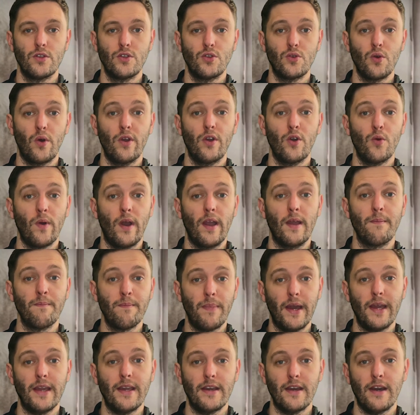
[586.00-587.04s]
Doyle Wayne
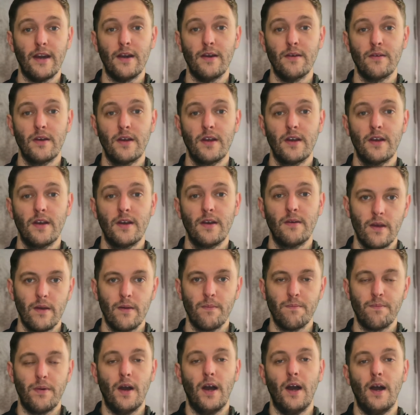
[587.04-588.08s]
Baker,
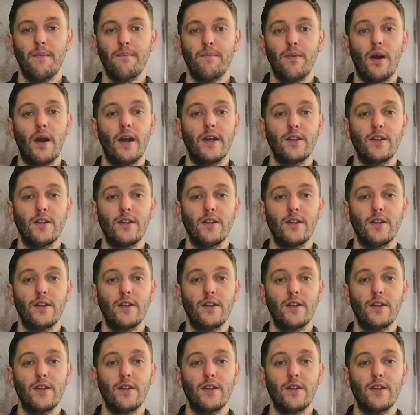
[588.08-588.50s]
but by